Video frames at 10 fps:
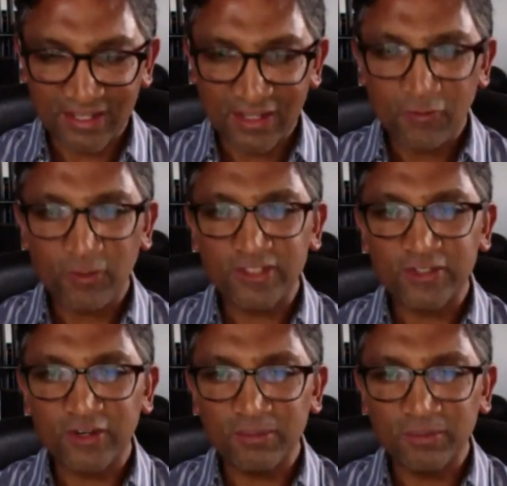For
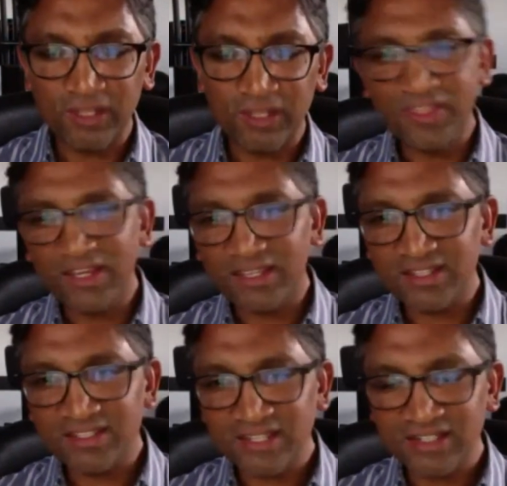example, a
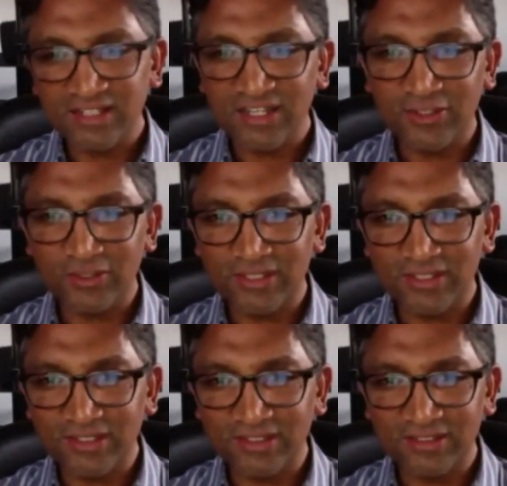thiazide diuretic,